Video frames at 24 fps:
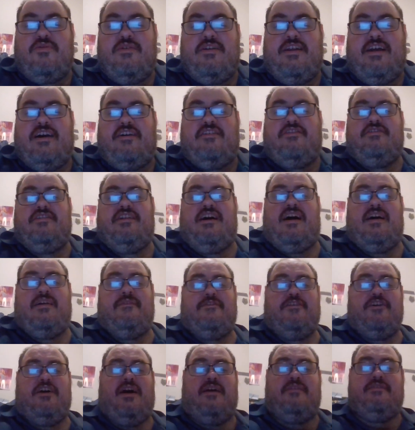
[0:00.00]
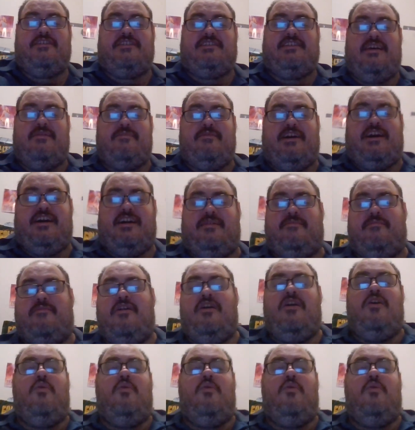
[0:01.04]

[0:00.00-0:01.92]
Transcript: Quinnell novel of the same name,